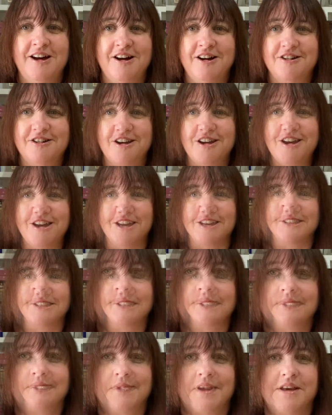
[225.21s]
All right,
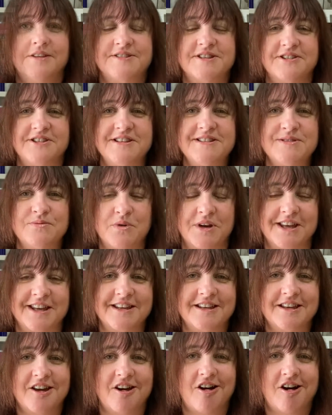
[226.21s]
so this
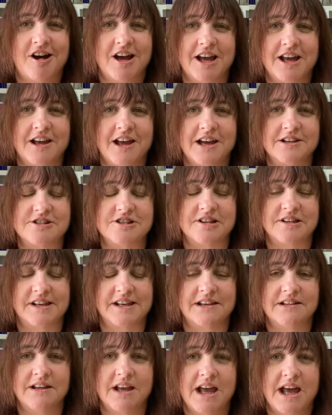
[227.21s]
week I
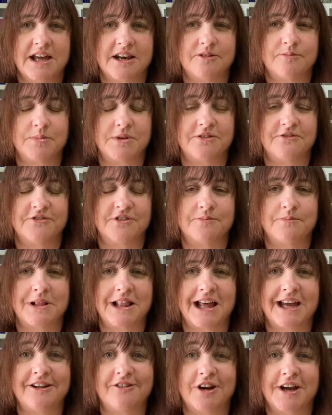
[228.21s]
actually had a bit of a
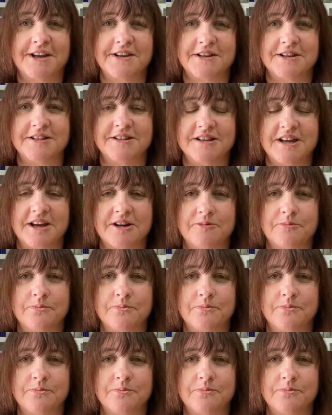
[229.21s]
play around in